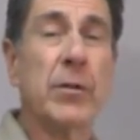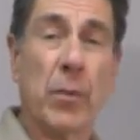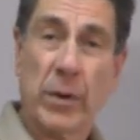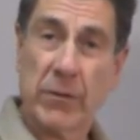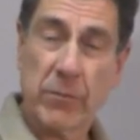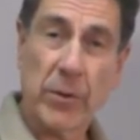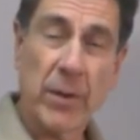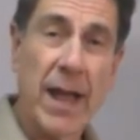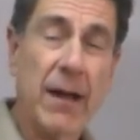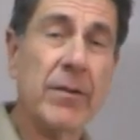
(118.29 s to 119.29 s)
the more control you
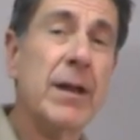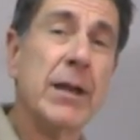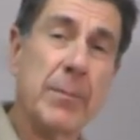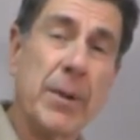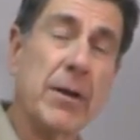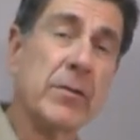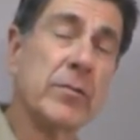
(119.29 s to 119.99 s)
have compared to